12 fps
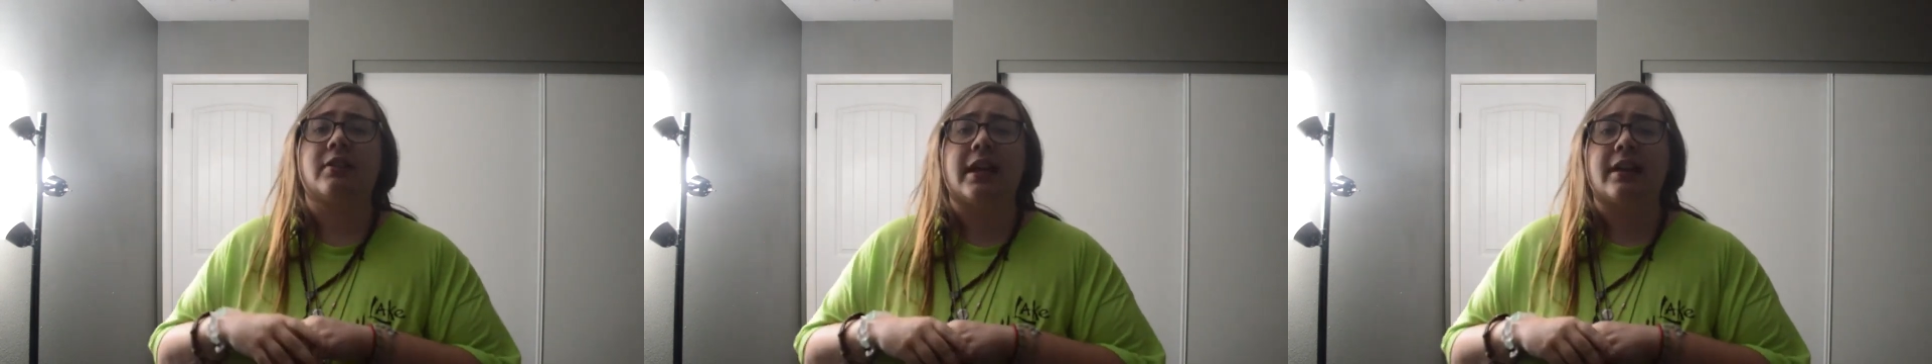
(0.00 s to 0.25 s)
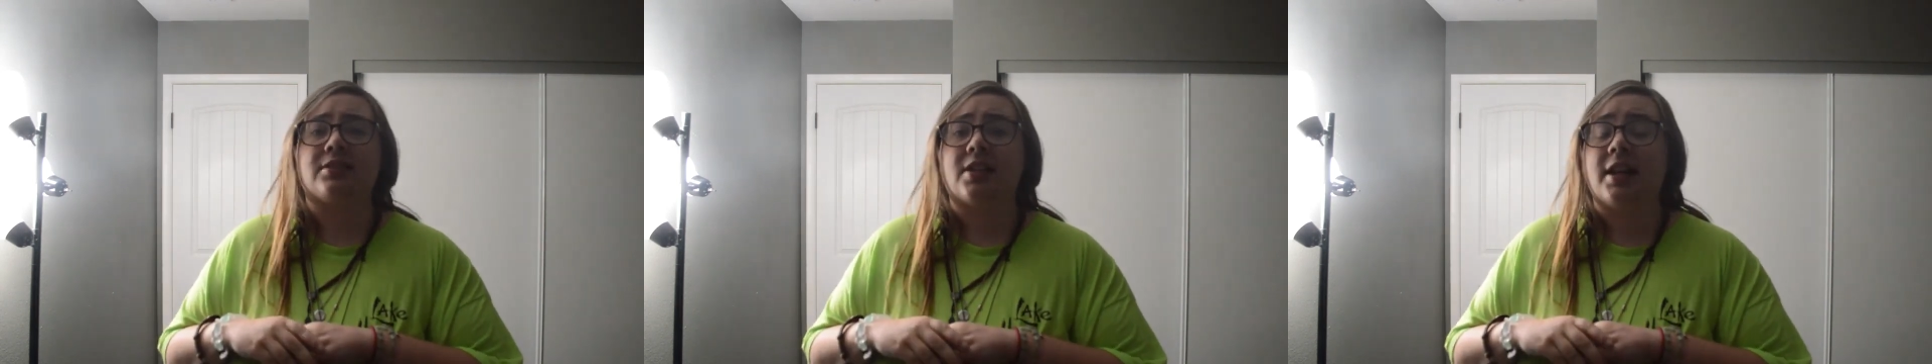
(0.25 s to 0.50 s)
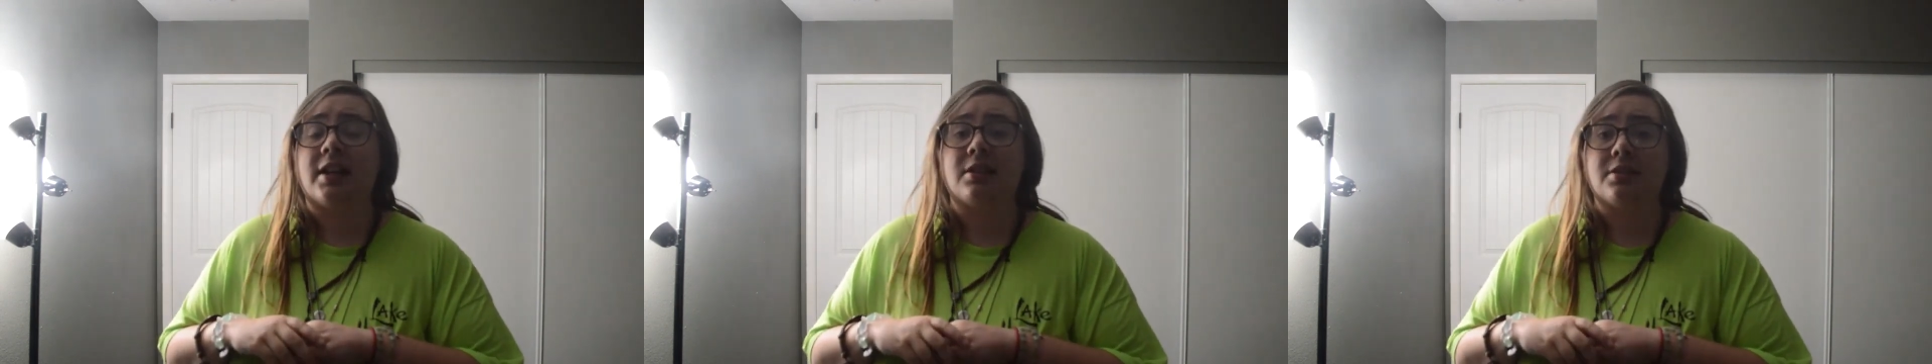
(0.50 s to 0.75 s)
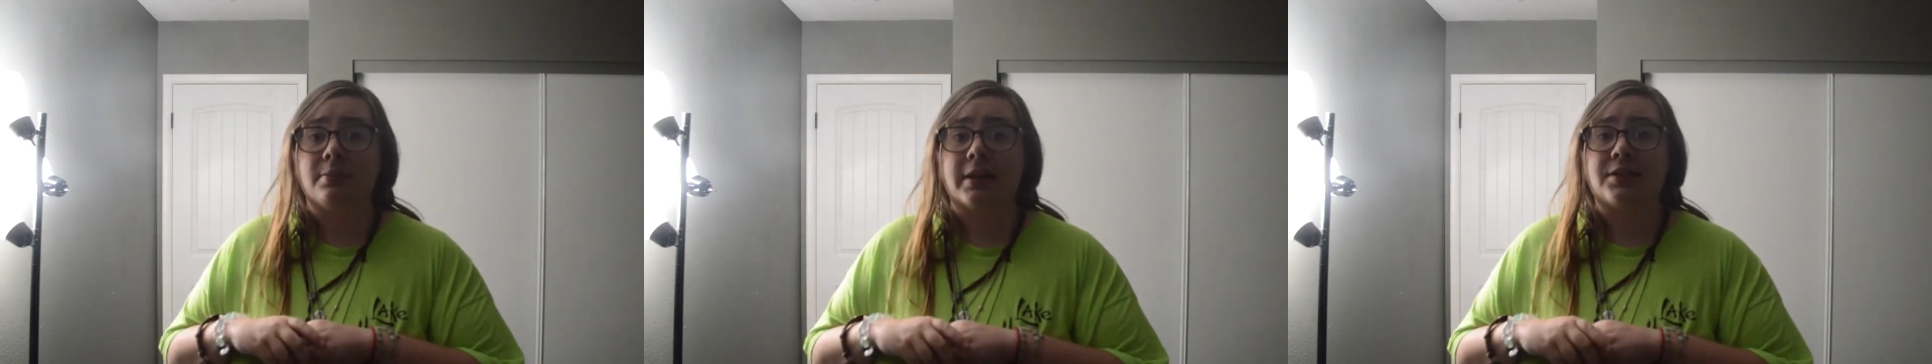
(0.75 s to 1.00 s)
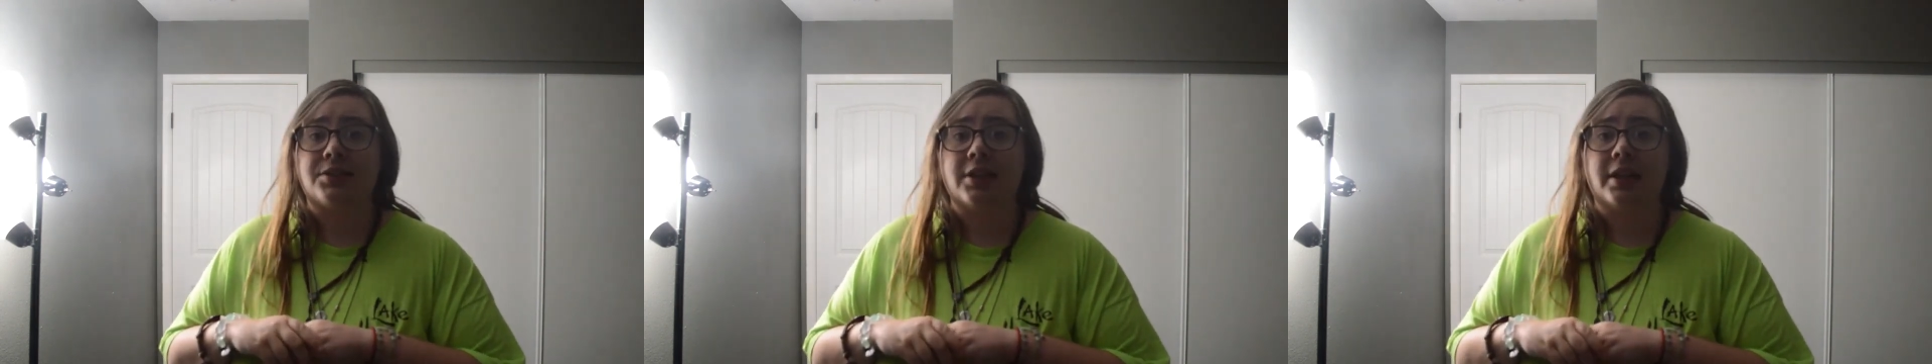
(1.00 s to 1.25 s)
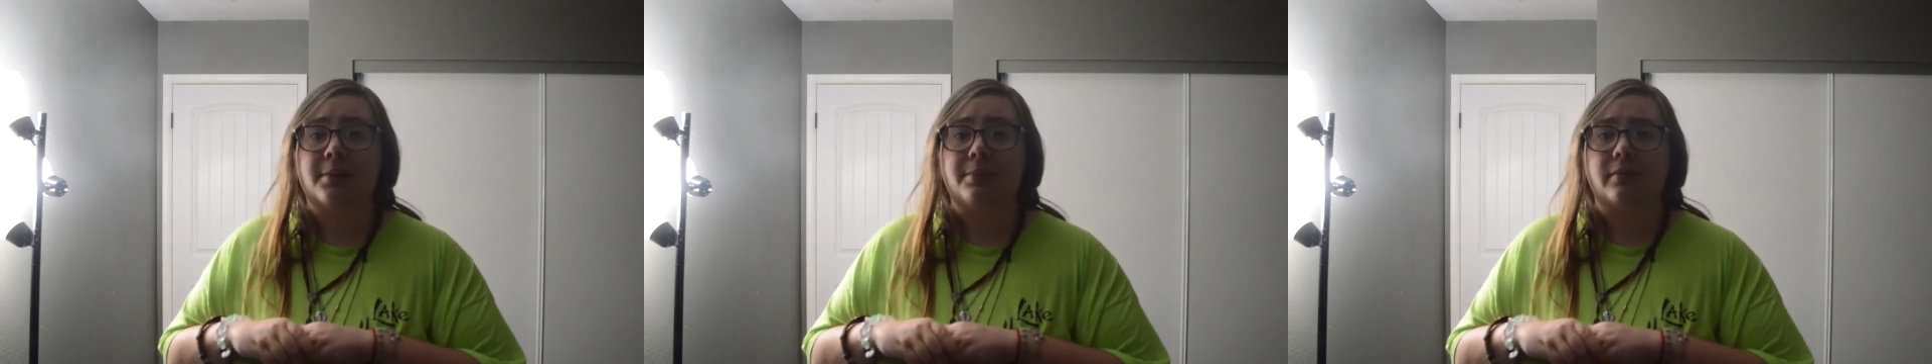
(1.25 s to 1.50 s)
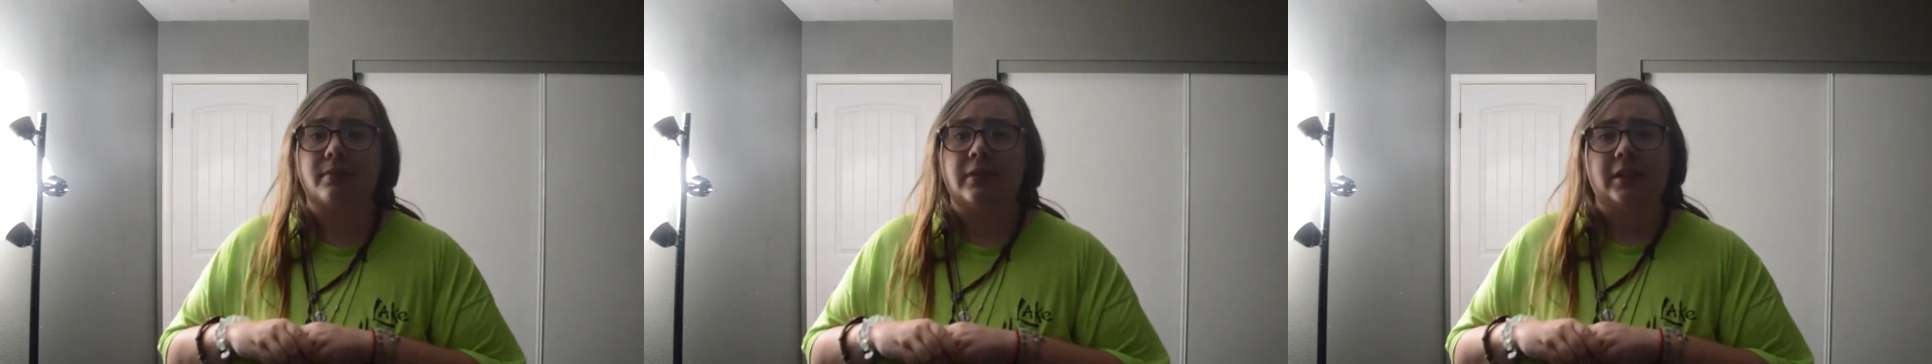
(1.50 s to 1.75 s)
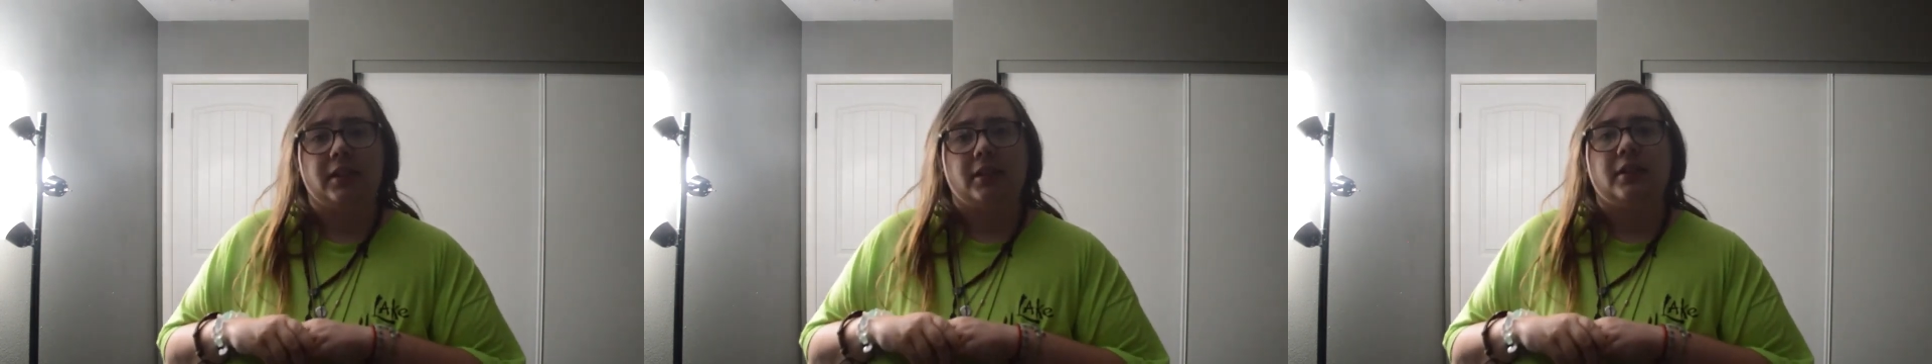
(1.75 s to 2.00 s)
that side is messed up.
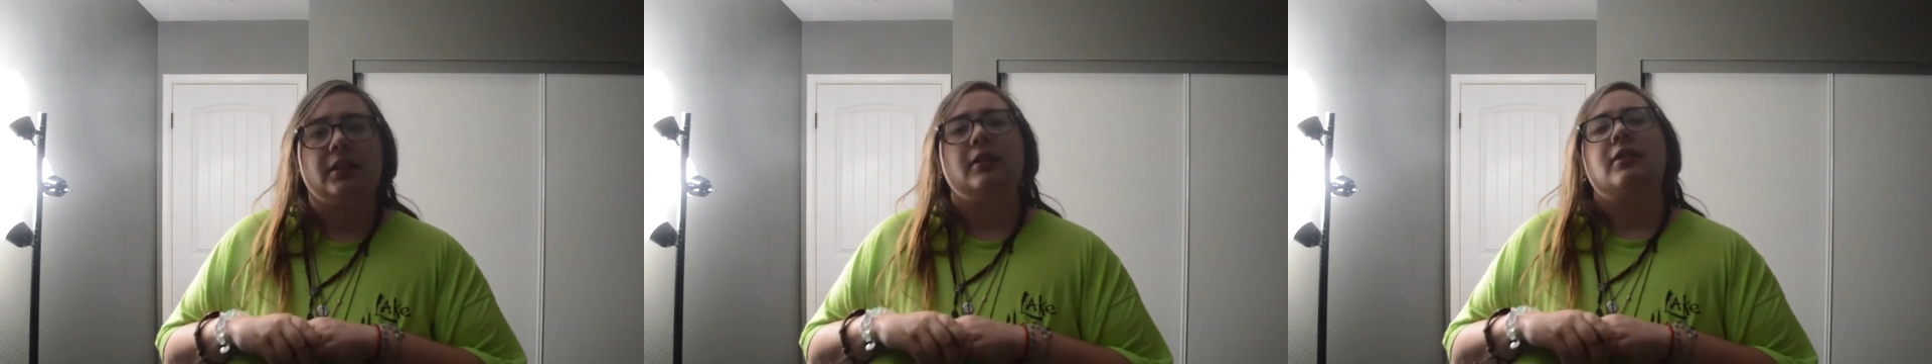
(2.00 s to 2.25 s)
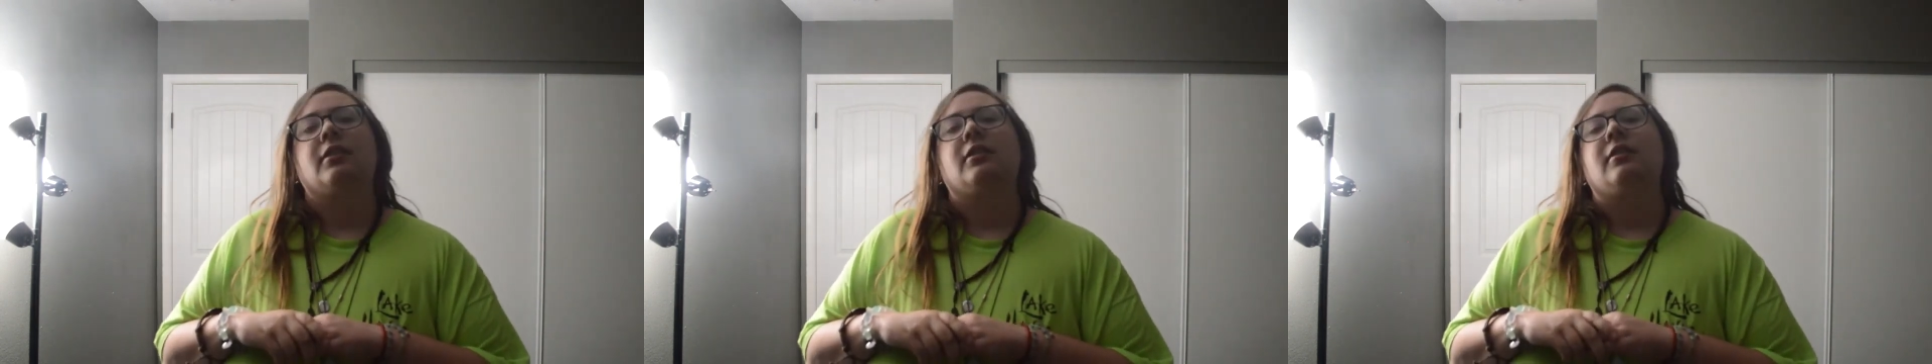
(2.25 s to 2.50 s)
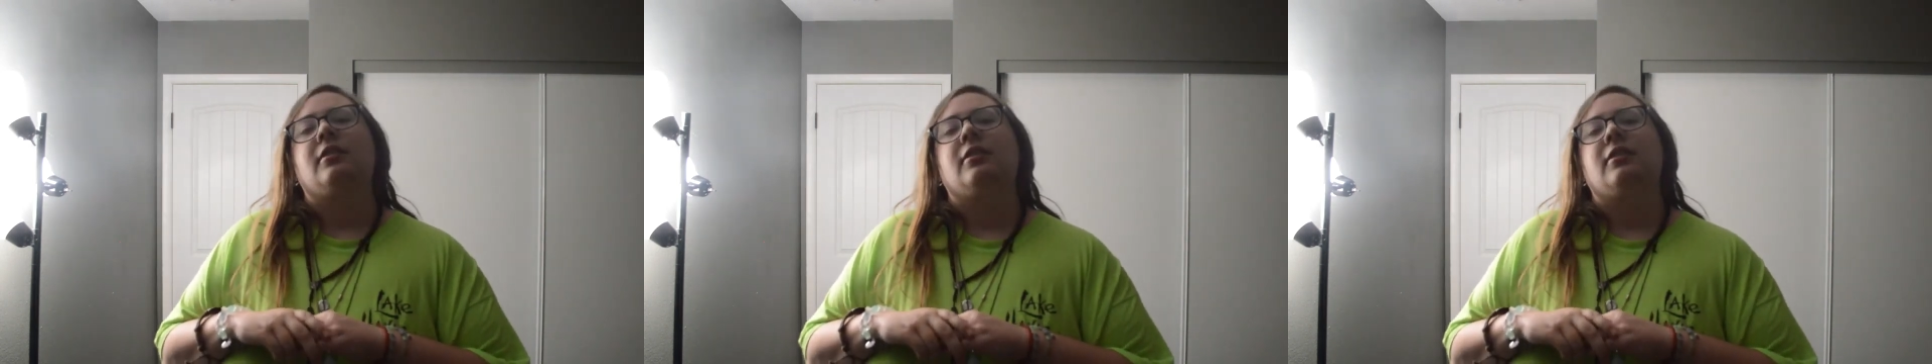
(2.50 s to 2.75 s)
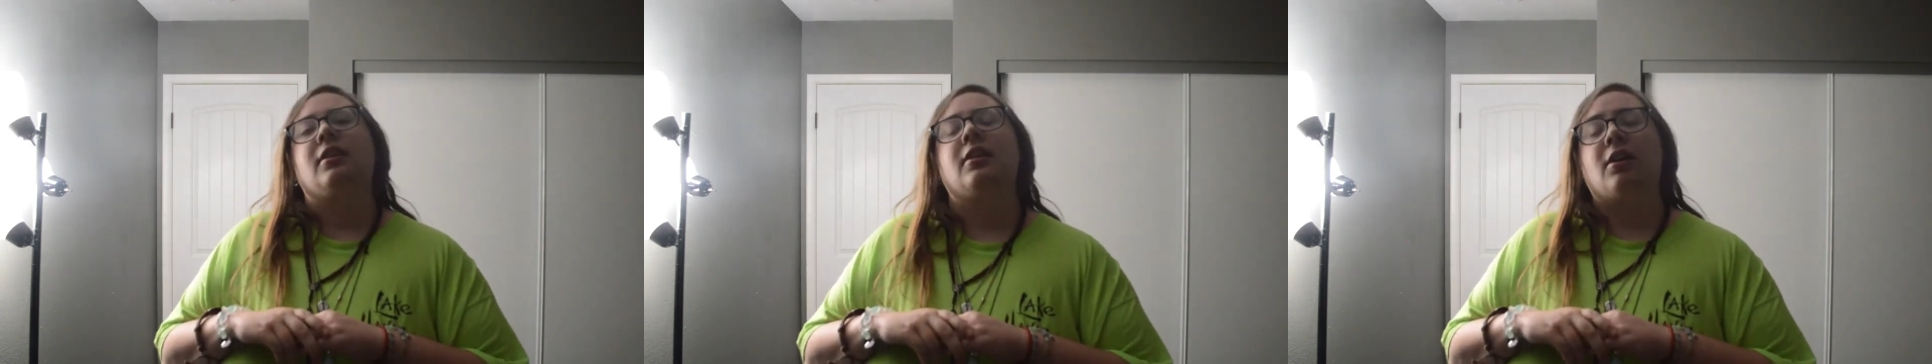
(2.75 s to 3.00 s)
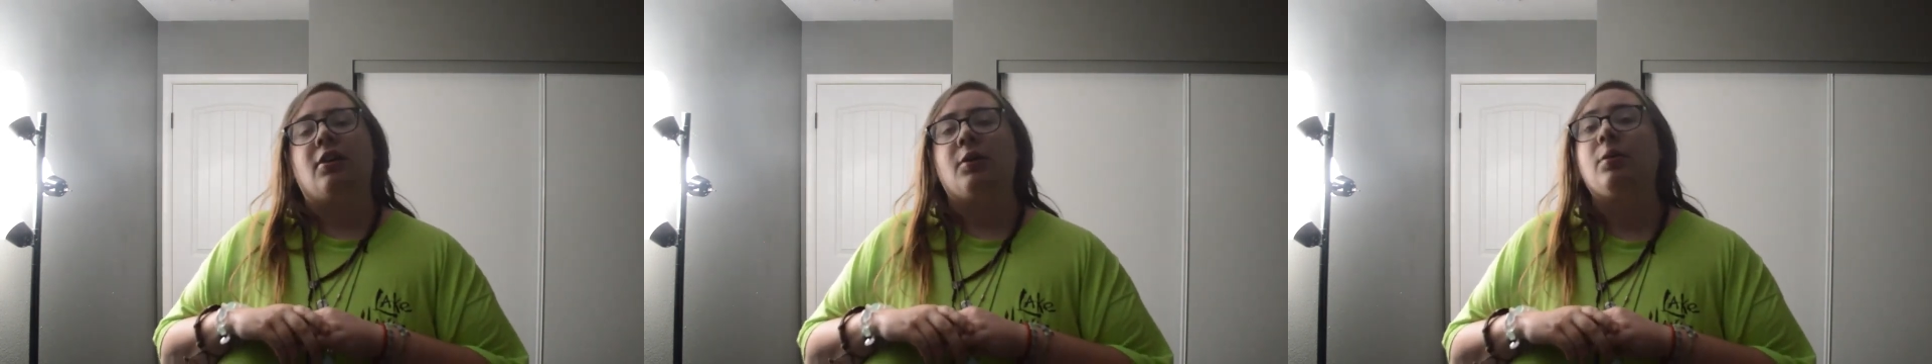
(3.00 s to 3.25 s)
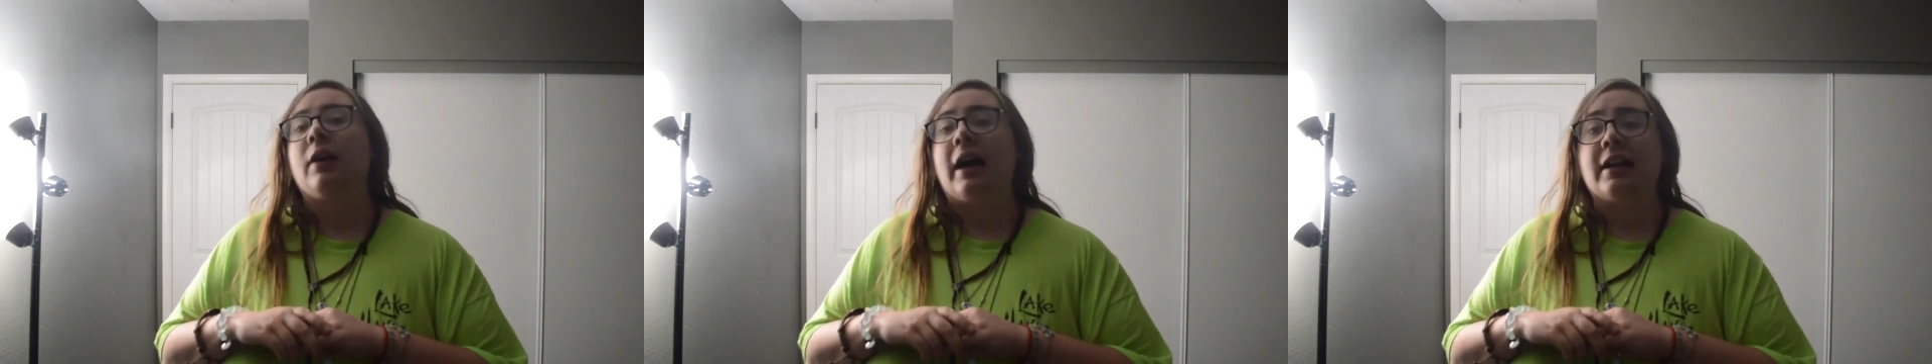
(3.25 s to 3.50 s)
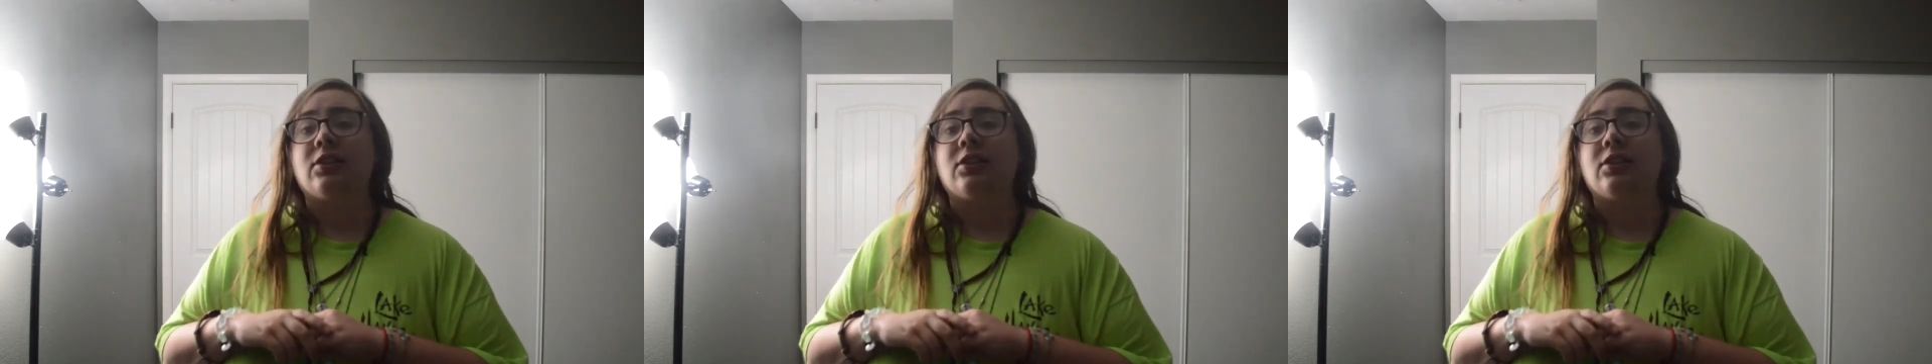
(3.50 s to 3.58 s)
You know, I